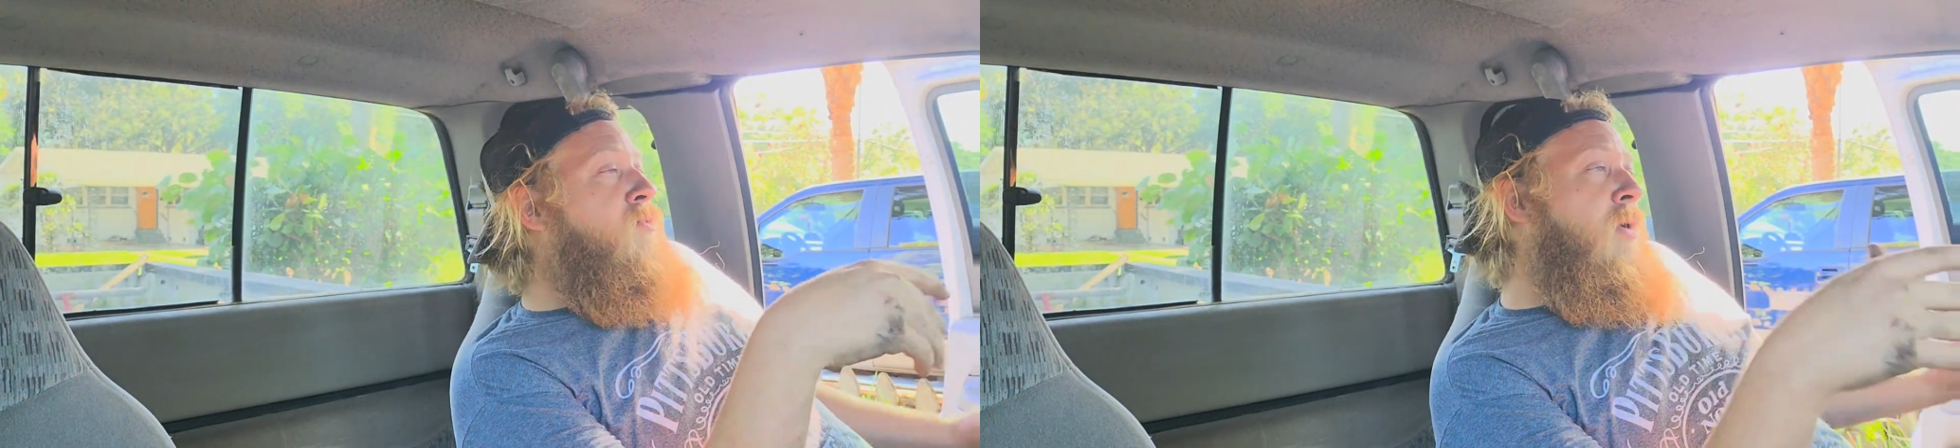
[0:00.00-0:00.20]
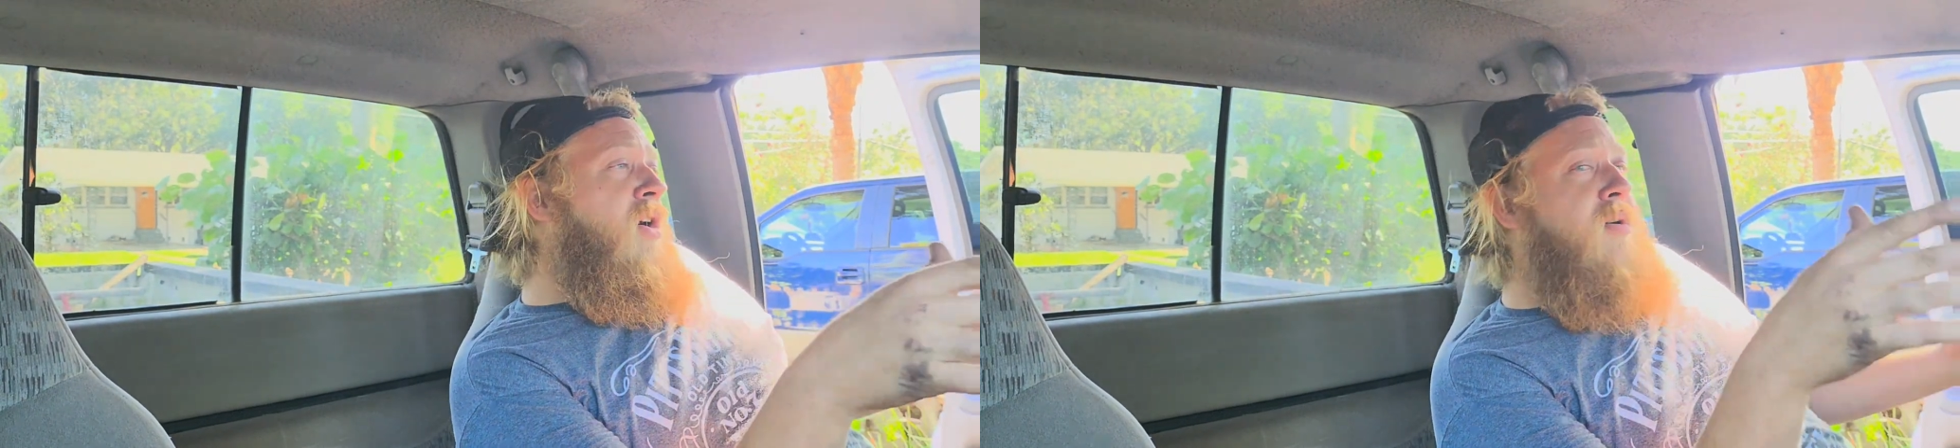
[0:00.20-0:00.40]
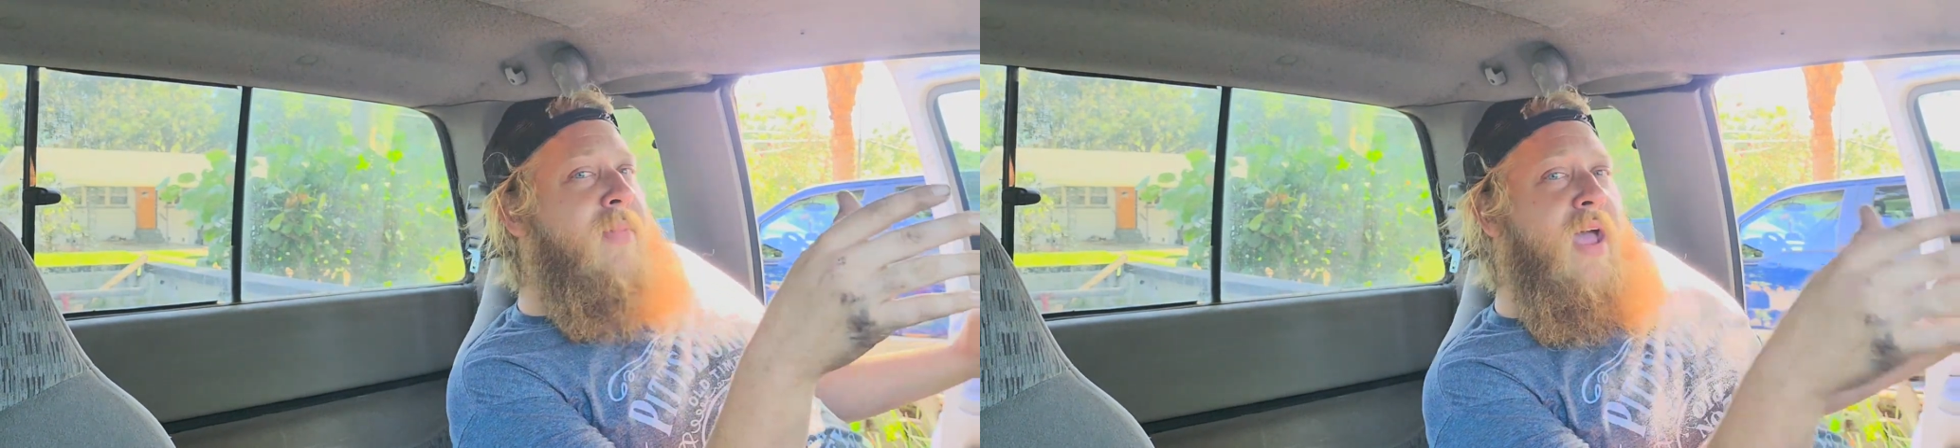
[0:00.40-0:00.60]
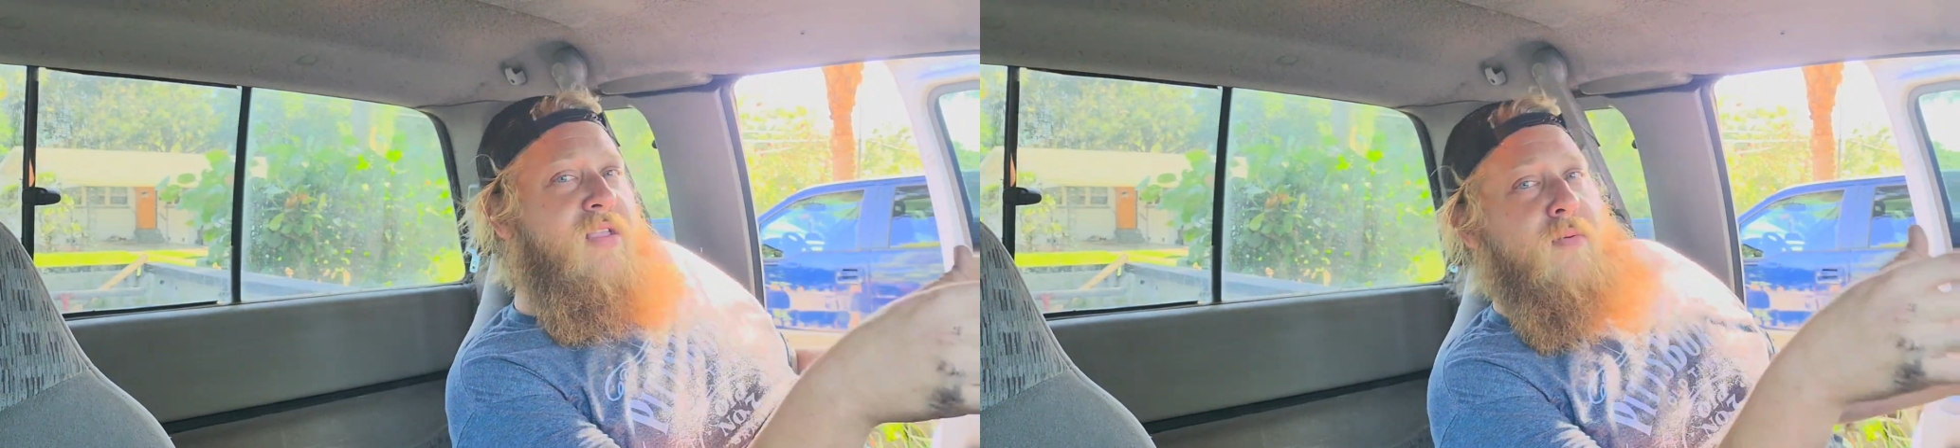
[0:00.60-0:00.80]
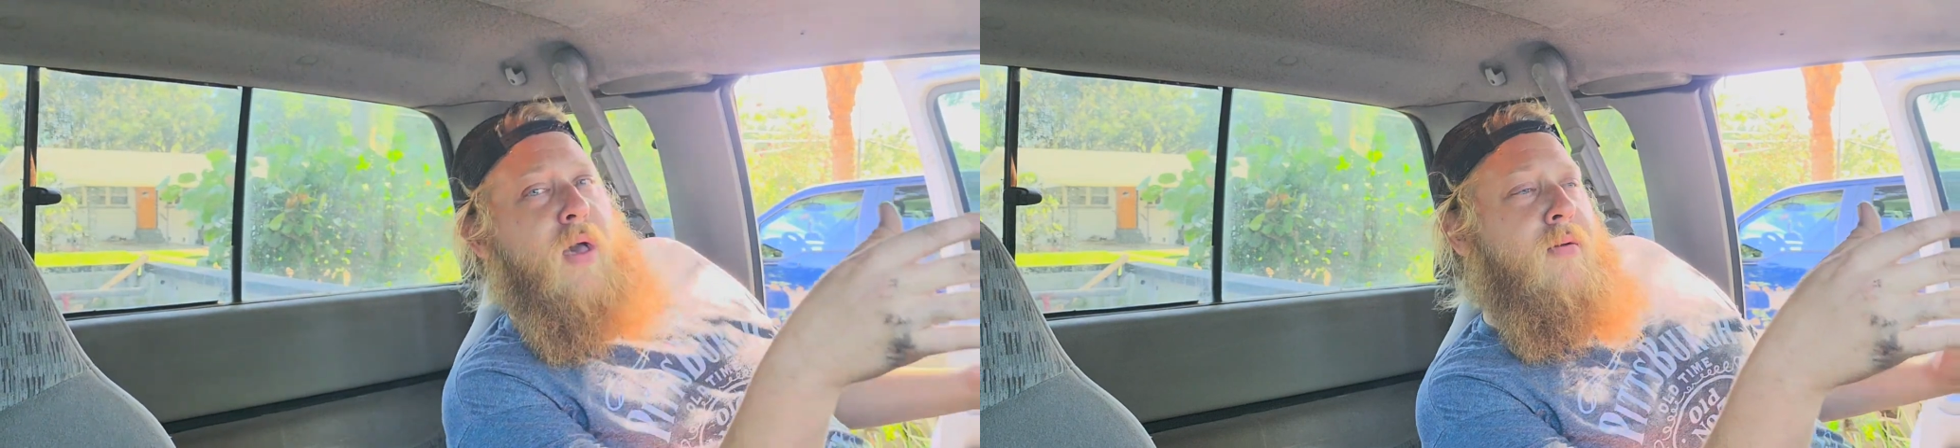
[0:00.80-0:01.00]
welcome back
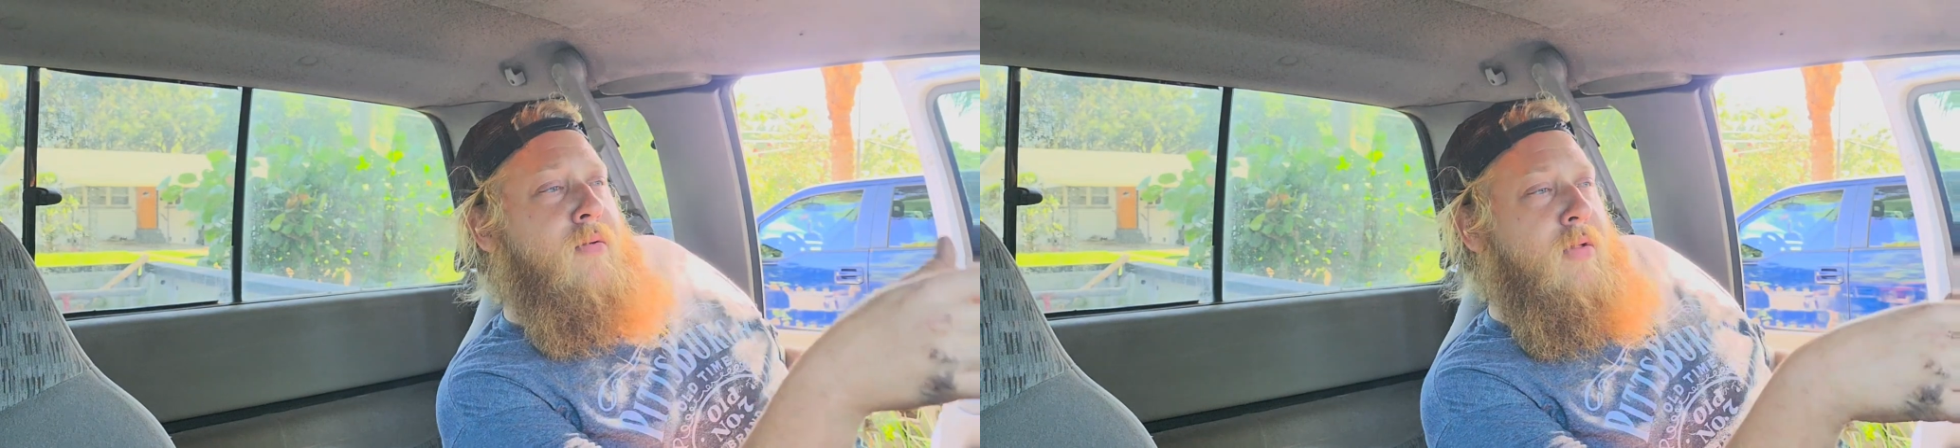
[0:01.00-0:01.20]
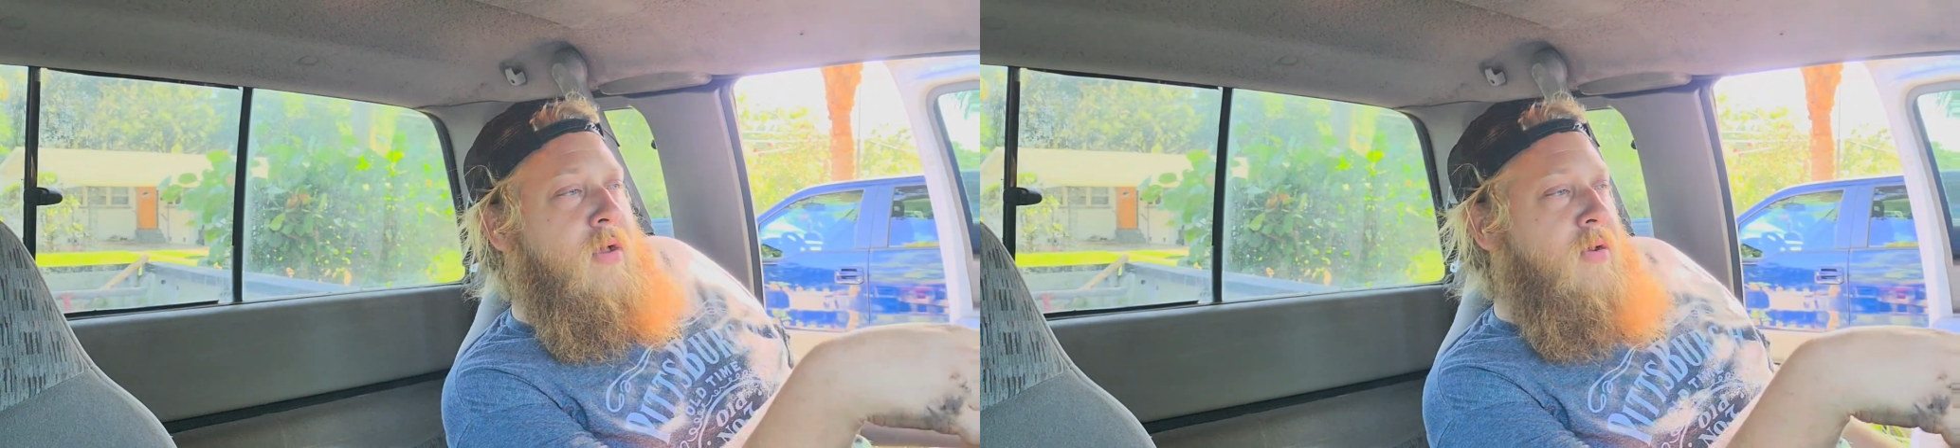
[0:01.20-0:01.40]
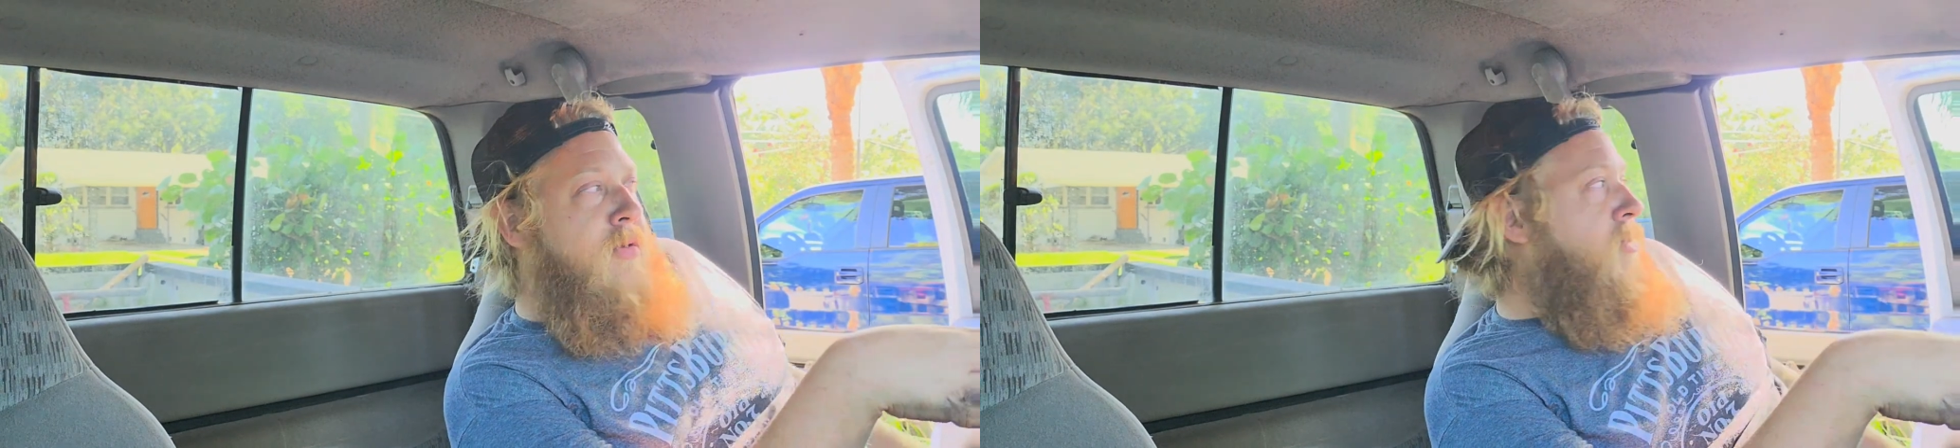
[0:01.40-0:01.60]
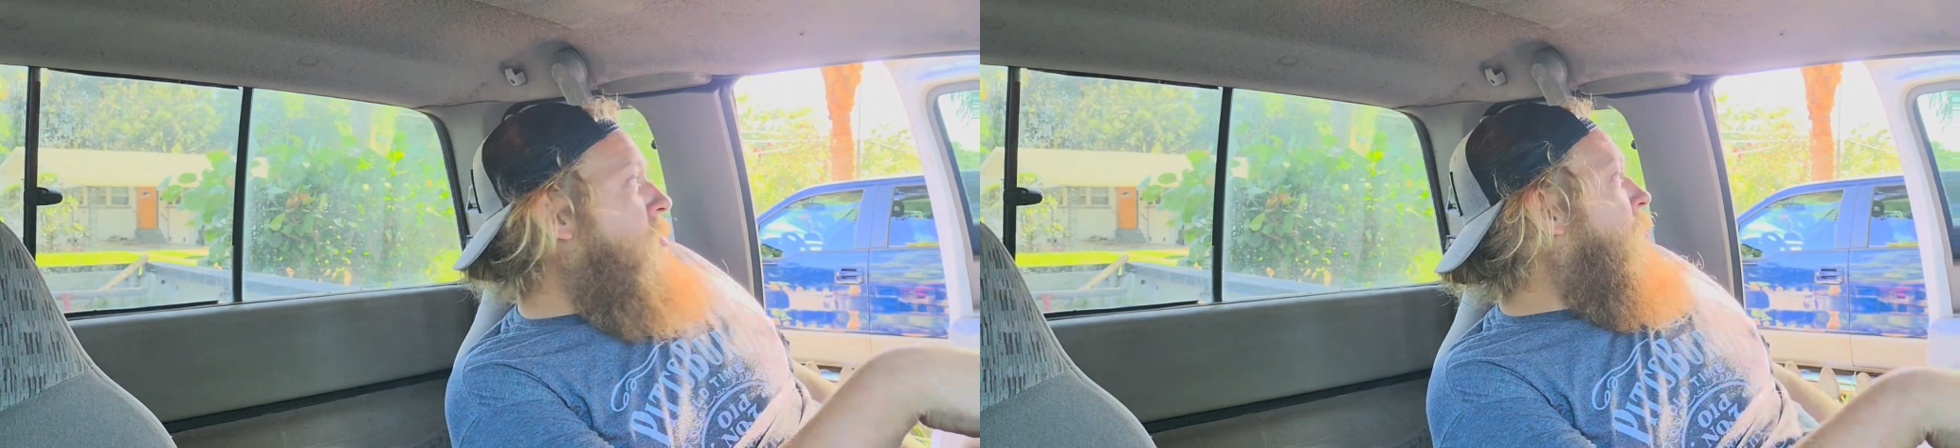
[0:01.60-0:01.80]
to Bo, or,